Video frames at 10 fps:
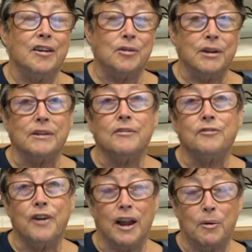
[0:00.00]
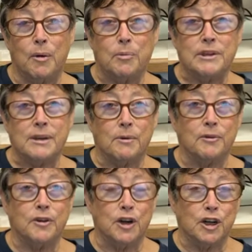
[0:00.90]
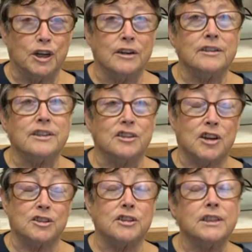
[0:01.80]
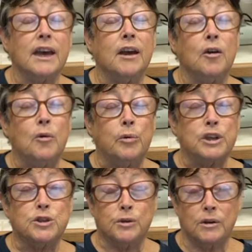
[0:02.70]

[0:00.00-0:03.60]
you can follow up with some of her suggestions, which